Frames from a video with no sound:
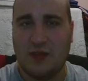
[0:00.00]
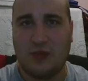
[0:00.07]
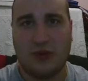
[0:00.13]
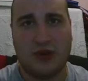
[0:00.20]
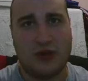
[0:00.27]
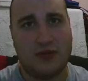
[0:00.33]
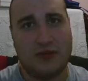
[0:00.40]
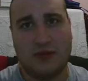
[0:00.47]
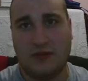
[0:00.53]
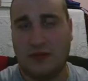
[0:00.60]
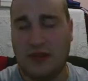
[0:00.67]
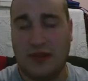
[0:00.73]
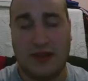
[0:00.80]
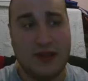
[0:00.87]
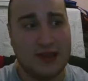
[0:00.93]
But
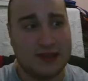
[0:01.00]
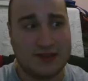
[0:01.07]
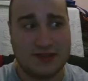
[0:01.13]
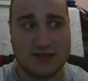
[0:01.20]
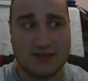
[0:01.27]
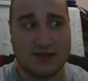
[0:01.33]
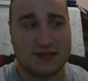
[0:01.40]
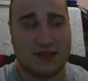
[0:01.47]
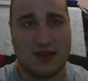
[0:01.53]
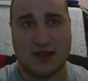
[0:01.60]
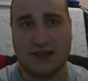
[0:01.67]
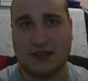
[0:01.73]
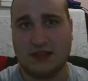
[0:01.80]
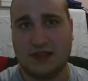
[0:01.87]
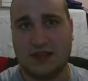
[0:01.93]
he is. It's just,
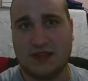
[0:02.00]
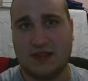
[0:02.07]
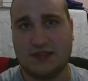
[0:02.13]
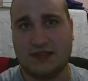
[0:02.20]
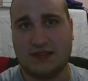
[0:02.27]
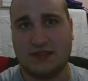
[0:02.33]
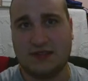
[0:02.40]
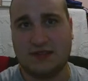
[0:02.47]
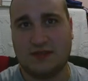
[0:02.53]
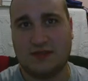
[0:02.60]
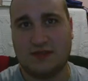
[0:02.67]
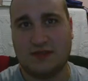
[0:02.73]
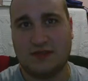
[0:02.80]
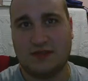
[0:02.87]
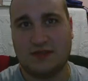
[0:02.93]
it's it's
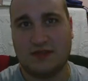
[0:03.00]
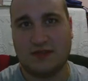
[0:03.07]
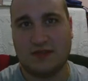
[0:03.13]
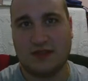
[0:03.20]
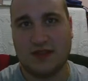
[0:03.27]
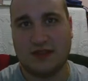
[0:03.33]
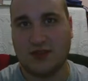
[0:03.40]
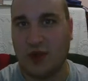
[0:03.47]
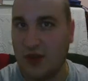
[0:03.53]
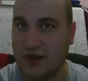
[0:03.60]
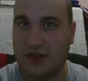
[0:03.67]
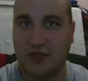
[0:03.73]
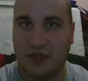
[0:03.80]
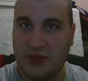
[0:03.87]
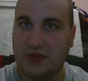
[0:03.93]
it's
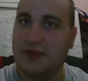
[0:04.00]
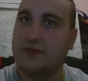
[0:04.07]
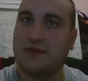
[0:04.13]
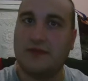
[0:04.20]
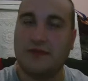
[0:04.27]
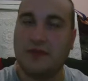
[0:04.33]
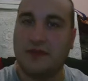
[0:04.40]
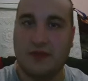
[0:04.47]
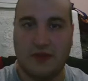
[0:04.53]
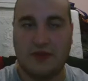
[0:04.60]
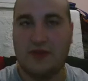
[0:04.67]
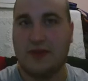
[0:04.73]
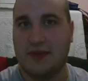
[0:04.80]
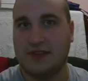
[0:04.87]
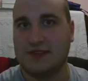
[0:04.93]
hard to believe. It
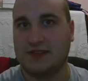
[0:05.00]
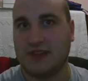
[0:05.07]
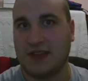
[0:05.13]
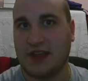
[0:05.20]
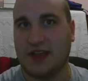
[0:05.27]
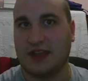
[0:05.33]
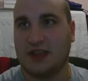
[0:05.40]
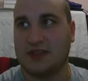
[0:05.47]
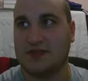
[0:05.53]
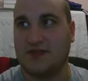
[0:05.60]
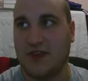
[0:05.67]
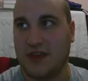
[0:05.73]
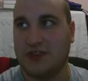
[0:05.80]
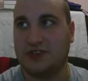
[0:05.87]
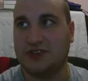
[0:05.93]
really is. Like it, it's
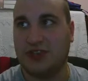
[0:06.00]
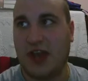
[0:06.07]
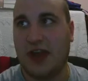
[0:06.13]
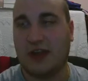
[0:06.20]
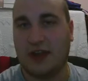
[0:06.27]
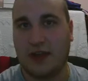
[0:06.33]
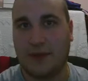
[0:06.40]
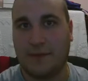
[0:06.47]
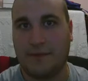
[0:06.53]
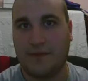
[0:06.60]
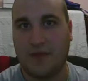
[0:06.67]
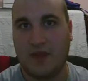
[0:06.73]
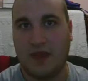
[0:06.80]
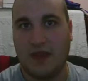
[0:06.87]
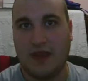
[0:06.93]
very shocking.
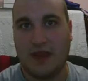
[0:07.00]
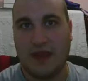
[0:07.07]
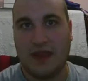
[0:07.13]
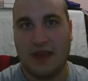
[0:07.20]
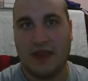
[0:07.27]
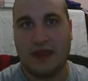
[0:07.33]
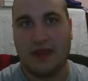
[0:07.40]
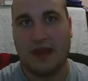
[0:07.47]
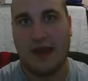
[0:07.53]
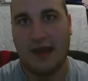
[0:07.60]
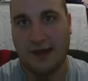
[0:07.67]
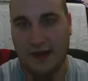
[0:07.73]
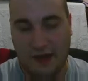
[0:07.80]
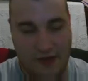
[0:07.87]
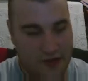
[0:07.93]
Now
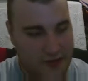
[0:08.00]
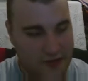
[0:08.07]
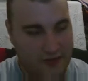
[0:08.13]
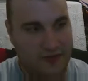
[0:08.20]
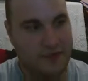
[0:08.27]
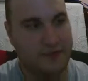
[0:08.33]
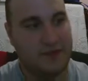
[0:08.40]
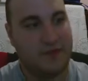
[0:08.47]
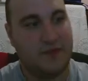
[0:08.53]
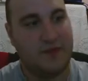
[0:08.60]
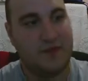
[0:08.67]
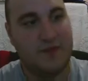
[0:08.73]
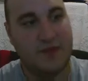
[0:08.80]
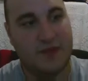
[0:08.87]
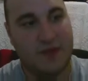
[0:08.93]
I know
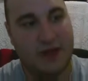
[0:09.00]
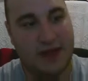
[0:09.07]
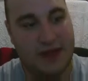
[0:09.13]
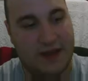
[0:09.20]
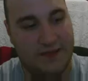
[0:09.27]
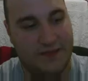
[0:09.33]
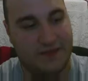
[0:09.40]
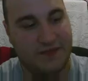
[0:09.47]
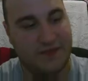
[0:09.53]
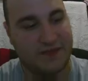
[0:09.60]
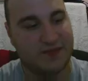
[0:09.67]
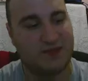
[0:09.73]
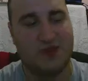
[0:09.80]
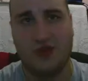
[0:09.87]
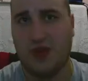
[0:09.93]
um,
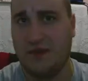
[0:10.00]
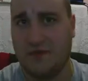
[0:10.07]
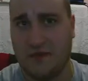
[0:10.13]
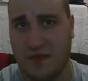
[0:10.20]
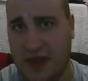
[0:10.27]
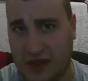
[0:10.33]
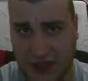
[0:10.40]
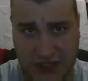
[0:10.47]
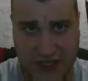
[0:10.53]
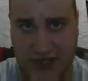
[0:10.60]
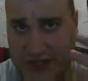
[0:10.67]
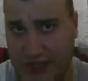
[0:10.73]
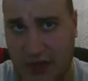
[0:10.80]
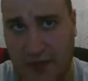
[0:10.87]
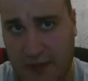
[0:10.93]
some new information
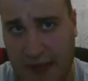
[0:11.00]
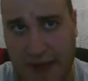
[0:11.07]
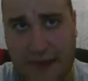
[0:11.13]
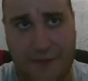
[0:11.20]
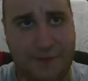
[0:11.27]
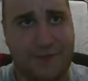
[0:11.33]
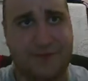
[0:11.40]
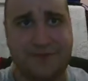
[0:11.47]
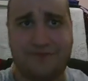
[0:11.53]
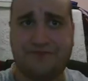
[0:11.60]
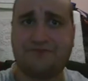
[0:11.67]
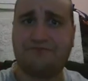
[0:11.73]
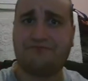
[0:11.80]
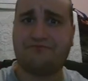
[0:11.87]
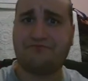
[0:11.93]
has come out.
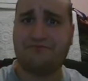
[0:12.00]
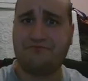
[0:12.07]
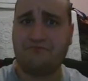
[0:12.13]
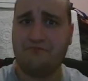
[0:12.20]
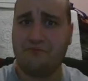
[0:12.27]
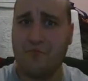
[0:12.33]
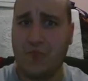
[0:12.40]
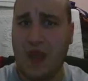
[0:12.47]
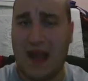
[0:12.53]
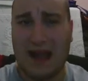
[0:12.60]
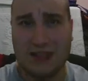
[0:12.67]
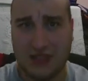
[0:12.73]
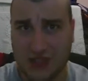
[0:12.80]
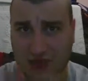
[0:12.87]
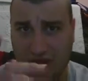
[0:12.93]

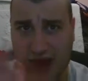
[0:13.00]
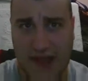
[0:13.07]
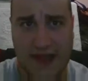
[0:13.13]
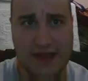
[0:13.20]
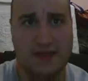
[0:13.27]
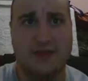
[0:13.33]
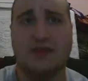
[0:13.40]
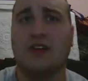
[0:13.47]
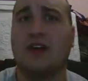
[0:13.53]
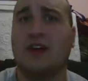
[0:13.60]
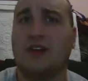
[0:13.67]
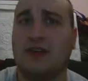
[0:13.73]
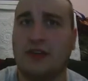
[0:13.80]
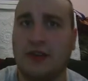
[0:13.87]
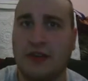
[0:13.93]
I just read
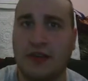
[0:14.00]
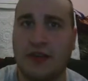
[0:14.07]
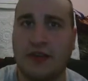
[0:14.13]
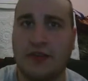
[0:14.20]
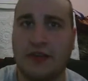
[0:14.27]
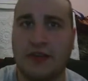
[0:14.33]
on uh,